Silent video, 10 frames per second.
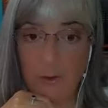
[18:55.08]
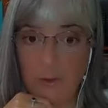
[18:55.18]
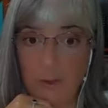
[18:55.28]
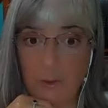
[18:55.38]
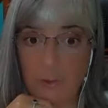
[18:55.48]

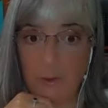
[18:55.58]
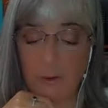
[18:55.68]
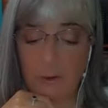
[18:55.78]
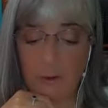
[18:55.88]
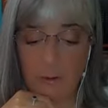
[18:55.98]

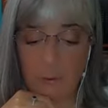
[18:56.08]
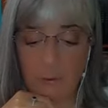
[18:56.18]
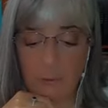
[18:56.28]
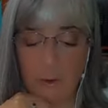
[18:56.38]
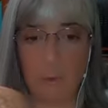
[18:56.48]
disdainful.
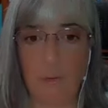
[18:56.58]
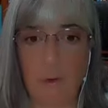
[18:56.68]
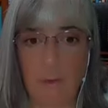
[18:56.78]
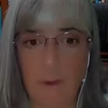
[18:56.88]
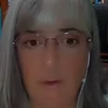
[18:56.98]
One of my
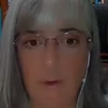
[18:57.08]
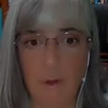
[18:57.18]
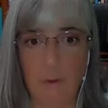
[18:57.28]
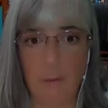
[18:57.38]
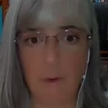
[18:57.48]
favorite
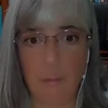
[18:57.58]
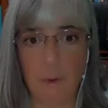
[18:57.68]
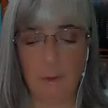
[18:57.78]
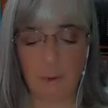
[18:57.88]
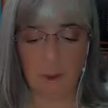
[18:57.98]
SAT words,
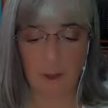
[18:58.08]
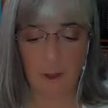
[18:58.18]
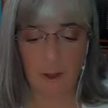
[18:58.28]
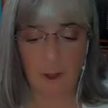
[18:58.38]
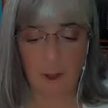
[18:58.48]
by the way,
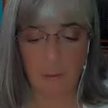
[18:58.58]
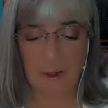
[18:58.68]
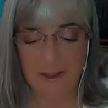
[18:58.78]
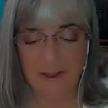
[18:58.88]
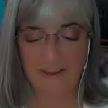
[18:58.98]

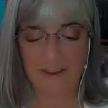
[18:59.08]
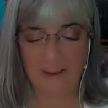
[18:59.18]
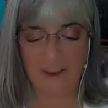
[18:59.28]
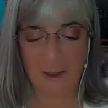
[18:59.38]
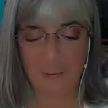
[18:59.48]

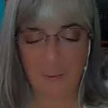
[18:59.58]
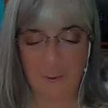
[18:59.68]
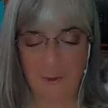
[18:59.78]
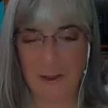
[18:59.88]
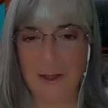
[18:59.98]

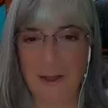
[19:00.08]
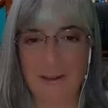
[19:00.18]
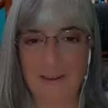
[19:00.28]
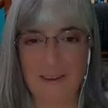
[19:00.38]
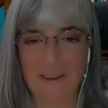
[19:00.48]
disdainful and
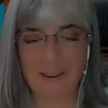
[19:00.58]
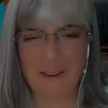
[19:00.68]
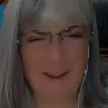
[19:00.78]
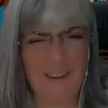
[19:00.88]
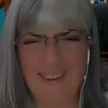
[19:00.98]
condescending.
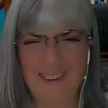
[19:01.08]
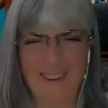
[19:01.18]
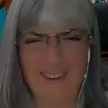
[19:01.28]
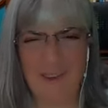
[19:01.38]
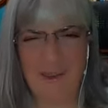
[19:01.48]
I said that
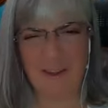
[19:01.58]
like a real